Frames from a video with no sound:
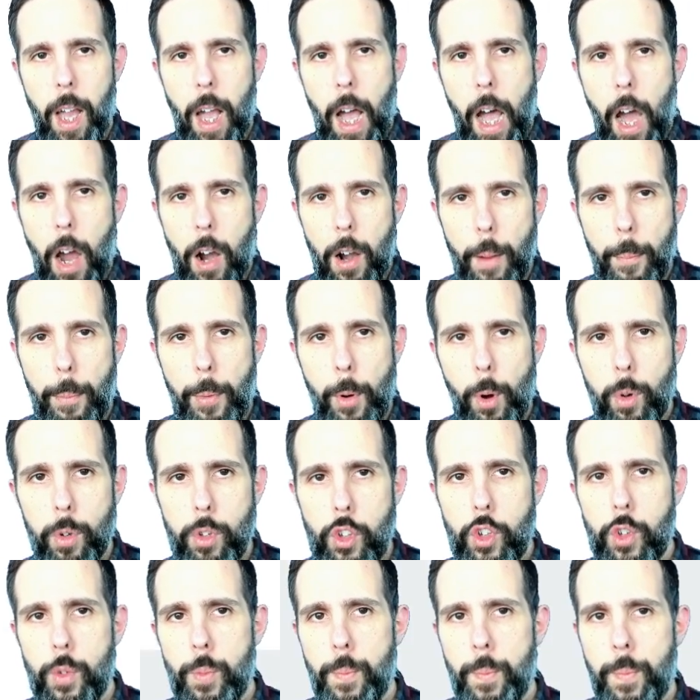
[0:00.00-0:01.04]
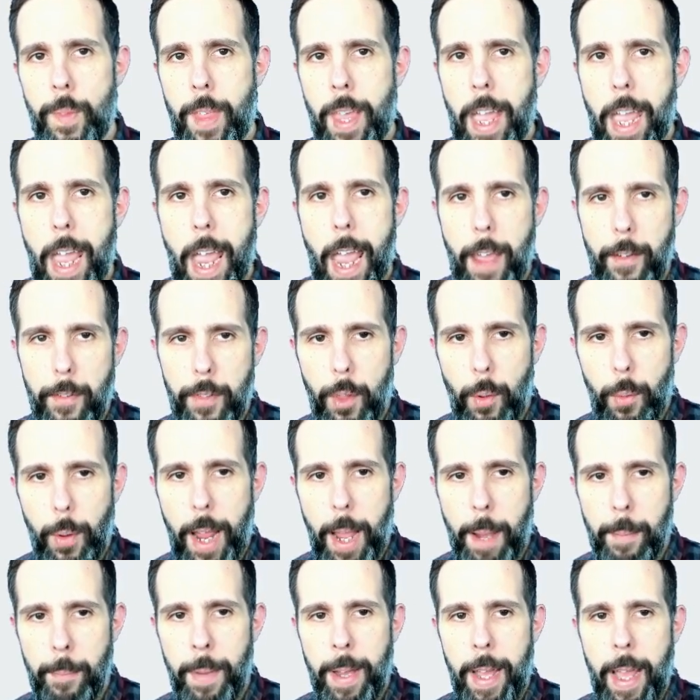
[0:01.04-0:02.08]
Our approach,
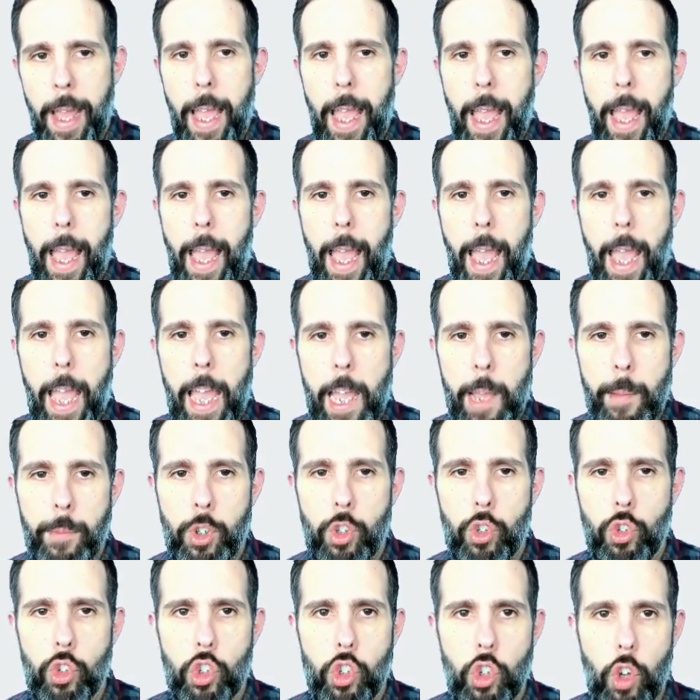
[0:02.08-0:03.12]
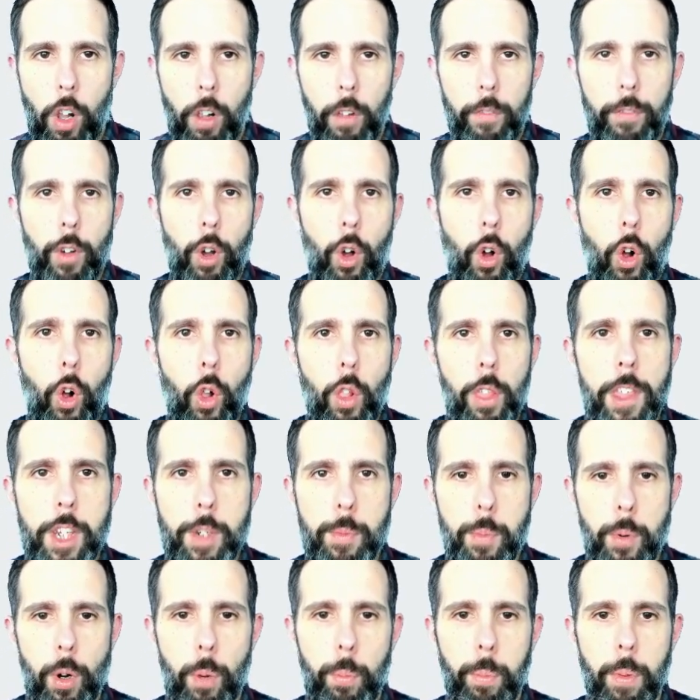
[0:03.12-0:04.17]
F3M, aims to solve all these
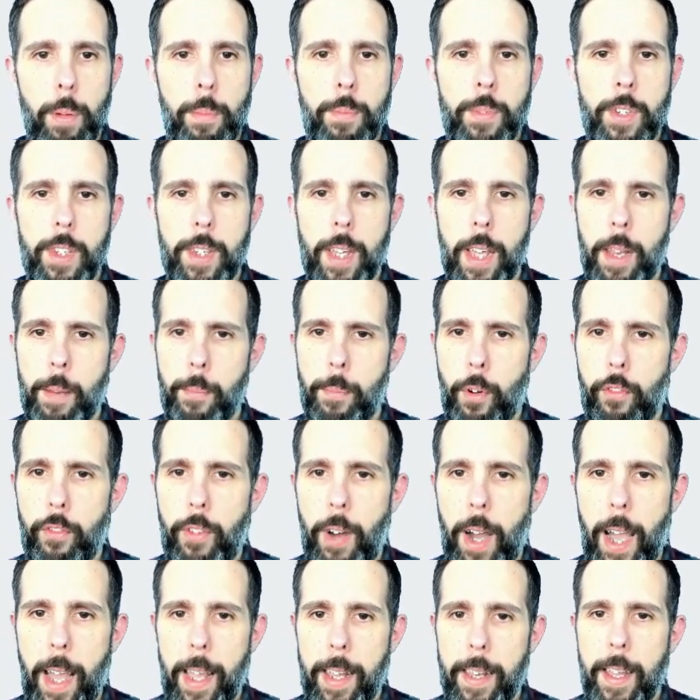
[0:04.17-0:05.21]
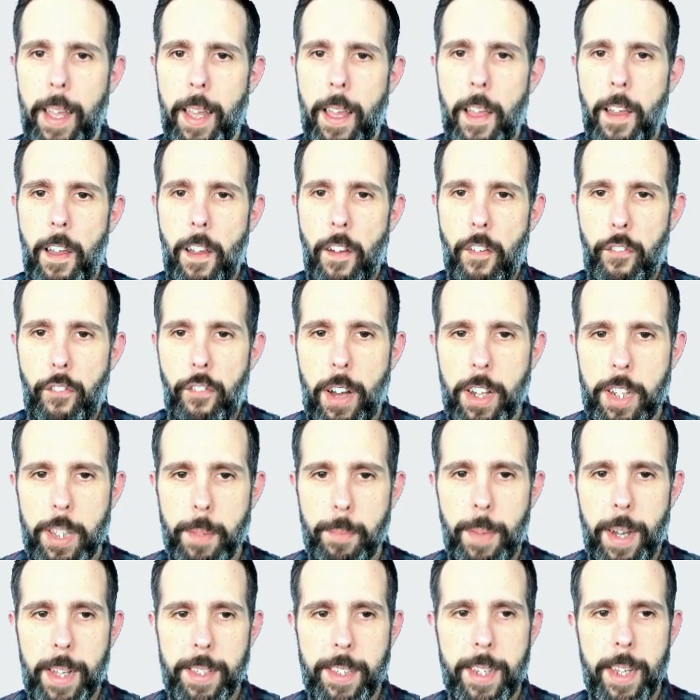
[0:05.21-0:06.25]
problems and provide fast
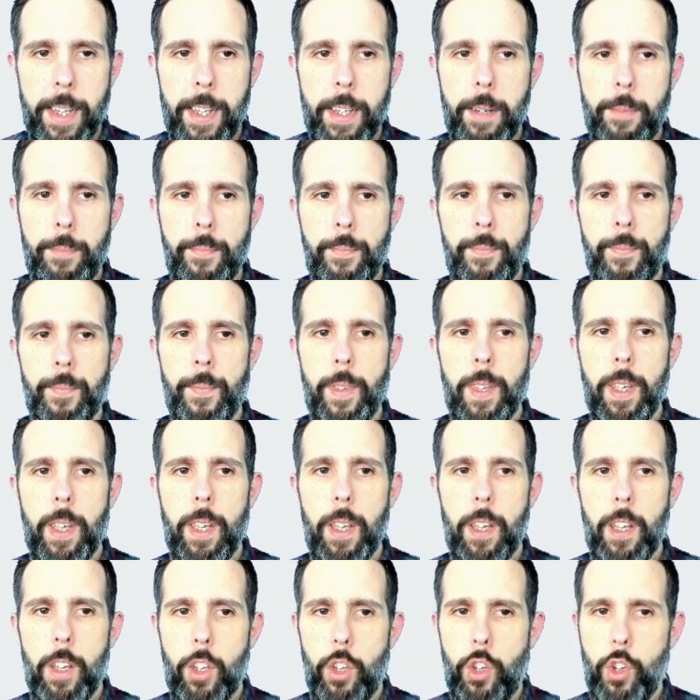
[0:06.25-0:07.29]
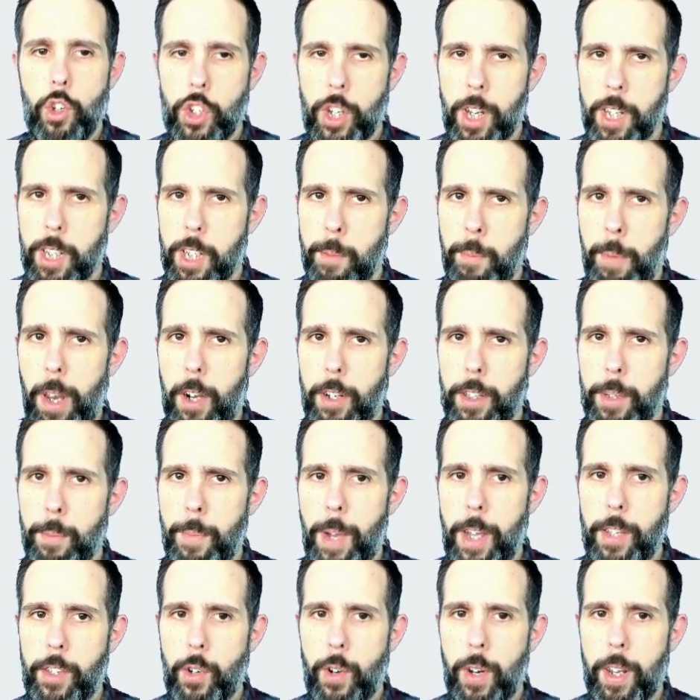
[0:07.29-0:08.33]
matching using a similarity
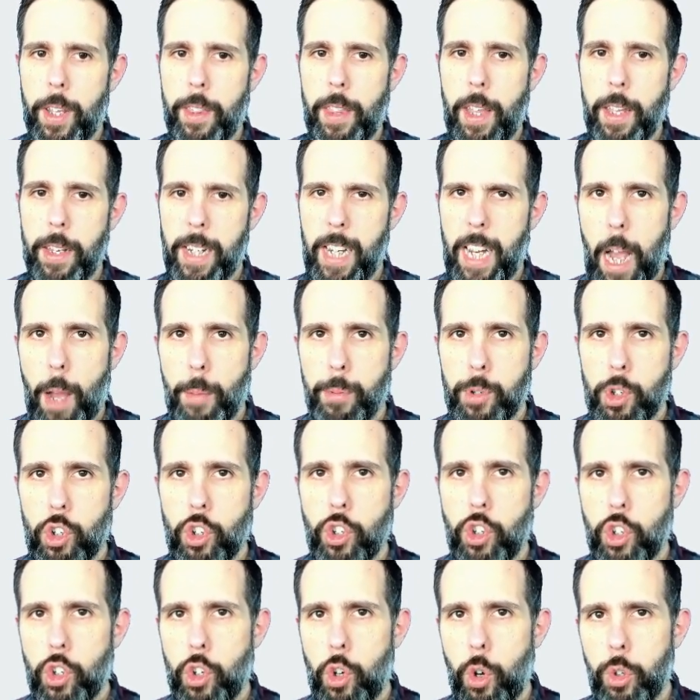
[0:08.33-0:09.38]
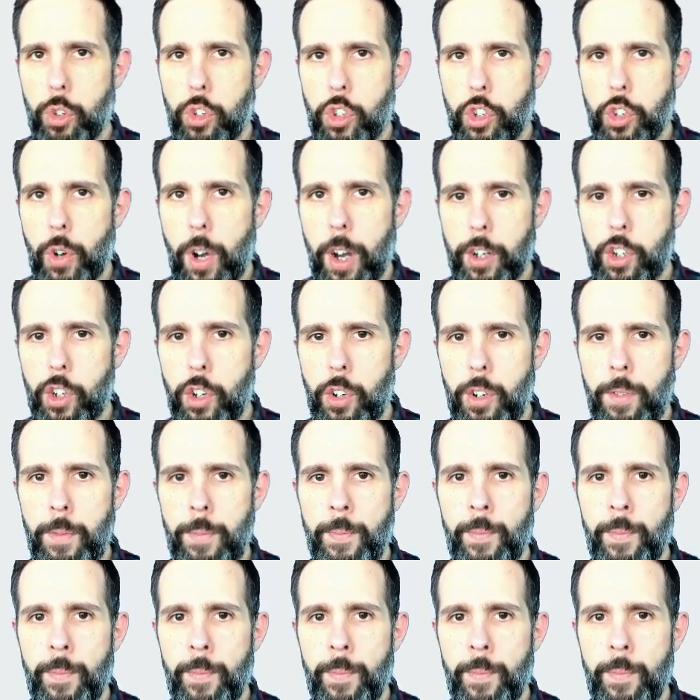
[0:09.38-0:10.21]
metric that captures code structure